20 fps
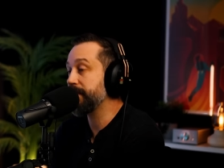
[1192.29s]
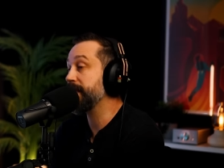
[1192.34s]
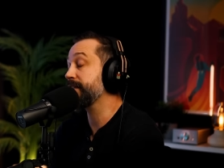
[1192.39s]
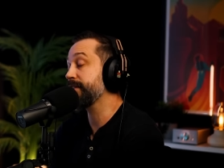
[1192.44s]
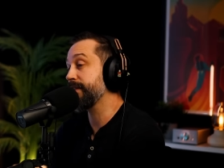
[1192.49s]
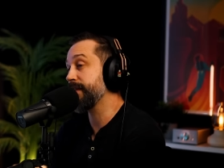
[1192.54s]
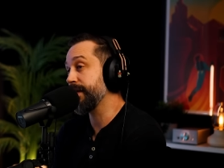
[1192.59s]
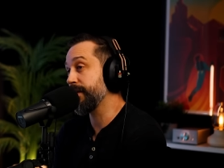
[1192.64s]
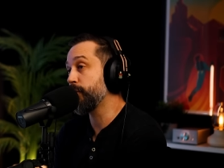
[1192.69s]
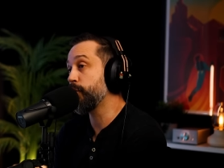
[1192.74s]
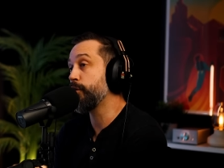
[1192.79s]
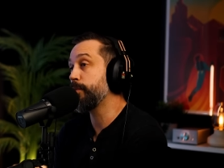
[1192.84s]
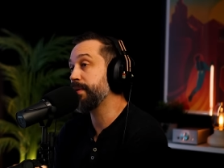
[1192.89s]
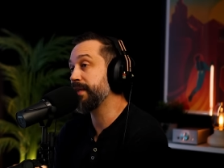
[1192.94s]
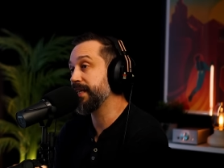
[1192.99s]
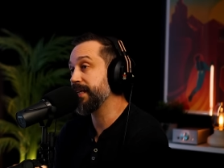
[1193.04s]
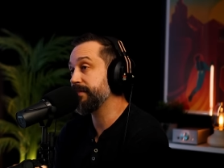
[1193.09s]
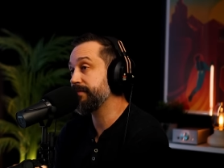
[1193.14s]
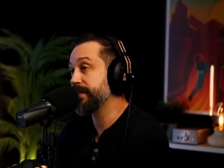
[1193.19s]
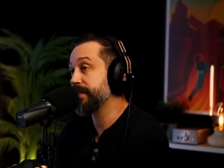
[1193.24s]
Like, do they all
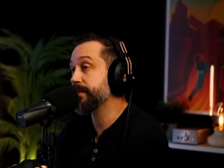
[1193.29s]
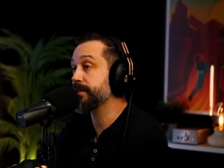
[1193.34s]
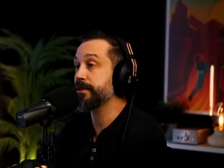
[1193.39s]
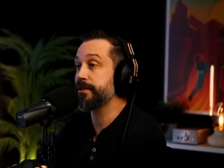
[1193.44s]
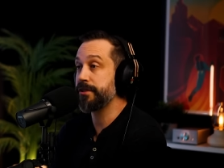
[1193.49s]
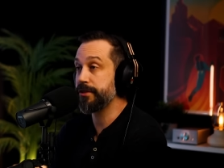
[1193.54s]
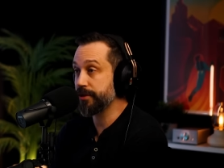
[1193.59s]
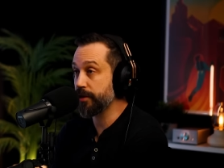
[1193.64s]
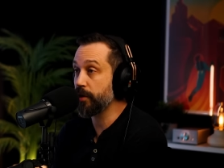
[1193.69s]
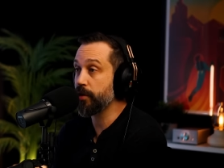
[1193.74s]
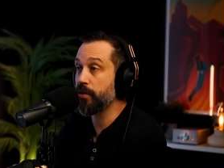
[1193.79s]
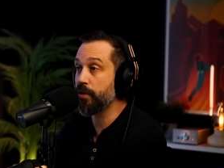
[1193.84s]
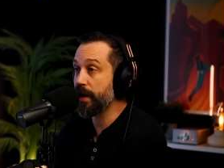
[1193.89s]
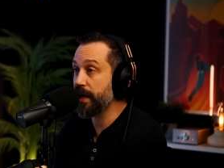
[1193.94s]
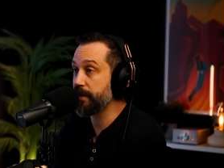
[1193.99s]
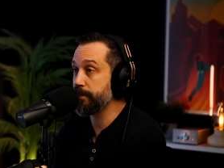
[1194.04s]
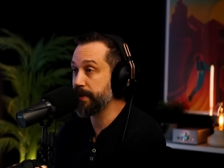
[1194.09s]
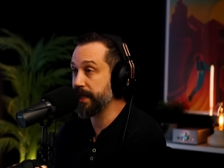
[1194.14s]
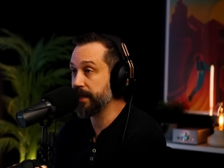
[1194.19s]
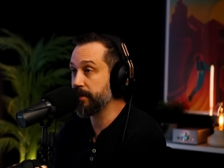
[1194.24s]
believe this? Because he's got
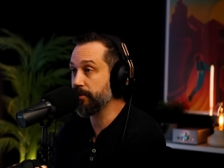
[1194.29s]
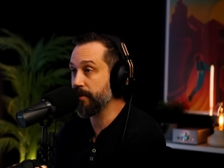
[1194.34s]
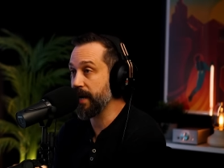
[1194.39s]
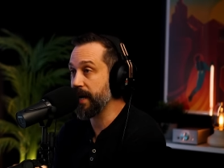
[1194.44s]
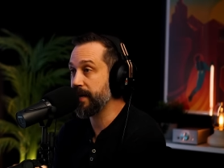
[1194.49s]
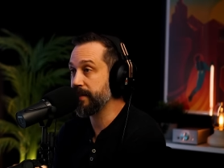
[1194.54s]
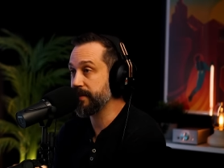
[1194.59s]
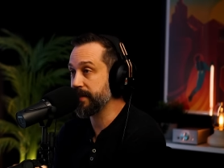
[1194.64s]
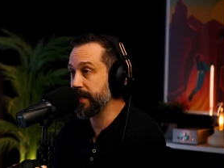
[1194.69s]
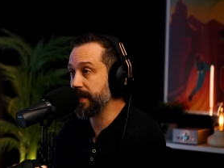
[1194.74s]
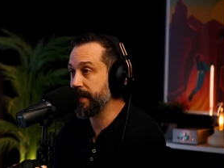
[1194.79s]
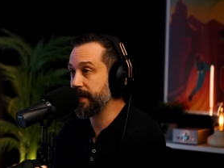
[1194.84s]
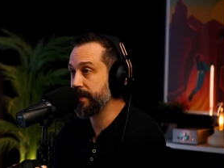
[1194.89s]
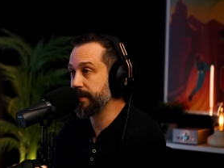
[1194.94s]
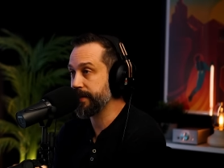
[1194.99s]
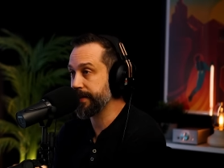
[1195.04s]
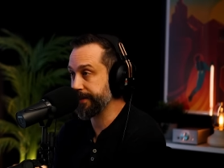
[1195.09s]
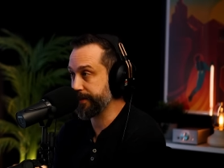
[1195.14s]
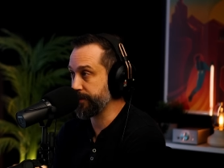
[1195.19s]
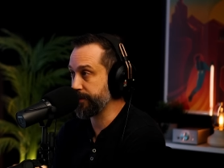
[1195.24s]
quite a big crowd
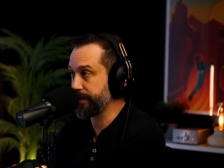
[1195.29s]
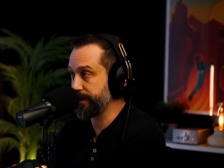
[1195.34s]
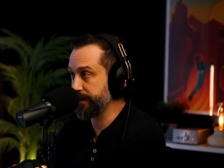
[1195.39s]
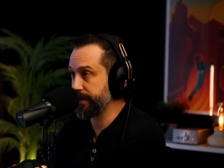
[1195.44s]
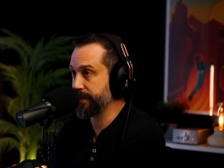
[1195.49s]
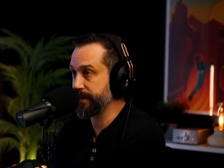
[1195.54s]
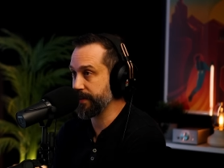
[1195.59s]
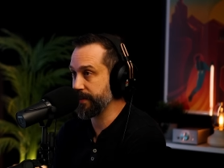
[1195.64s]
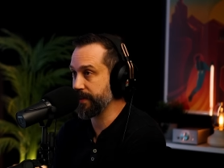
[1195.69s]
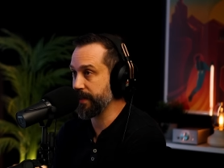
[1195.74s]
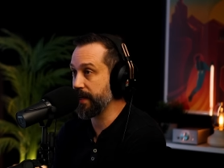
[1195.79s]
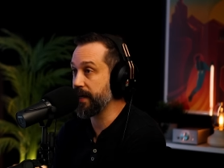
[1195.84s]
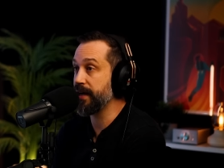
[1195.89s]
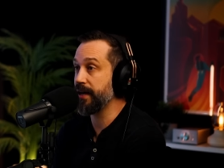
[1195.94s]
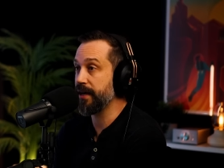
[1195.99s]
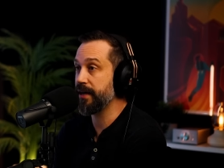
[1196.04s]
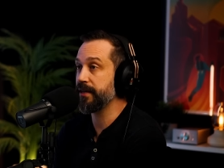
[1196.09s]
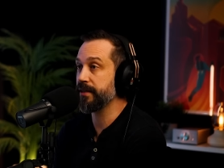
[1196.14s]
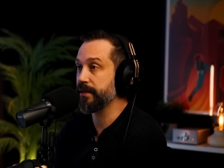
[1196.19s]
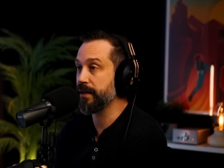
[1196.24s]
there, including the
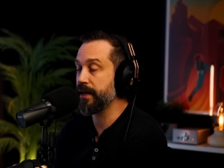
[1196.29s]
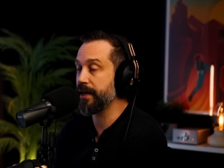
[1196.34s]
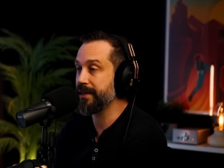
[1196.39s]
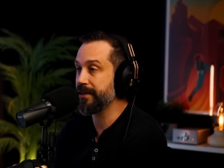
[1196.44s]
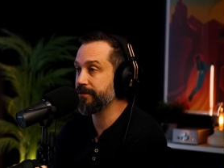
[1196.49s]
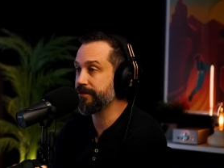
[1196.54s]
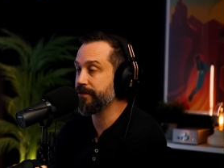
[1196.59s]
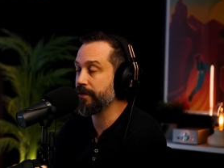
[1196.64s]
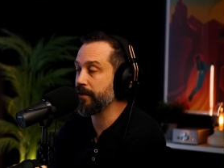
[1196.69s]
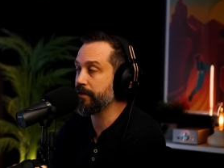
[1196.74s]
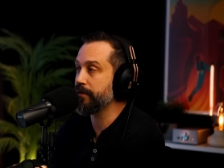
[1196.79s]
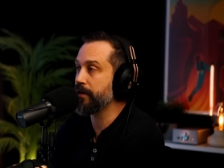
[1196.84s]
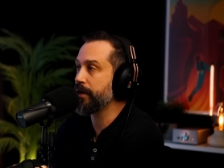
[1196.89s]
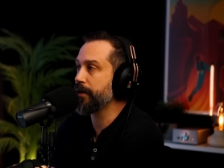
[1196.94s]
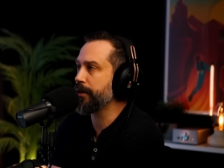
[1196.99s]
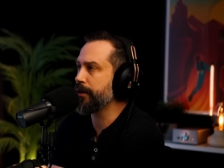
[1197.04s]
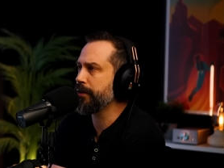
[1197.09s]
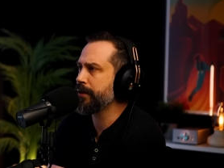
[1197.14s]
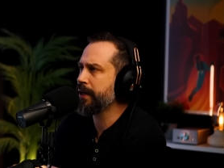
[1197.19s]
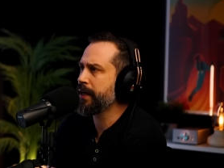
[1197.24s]
aha uh -huh guy in the front
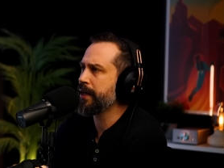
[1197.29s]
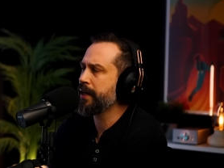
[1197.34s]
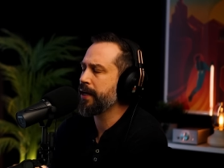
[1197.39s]
row.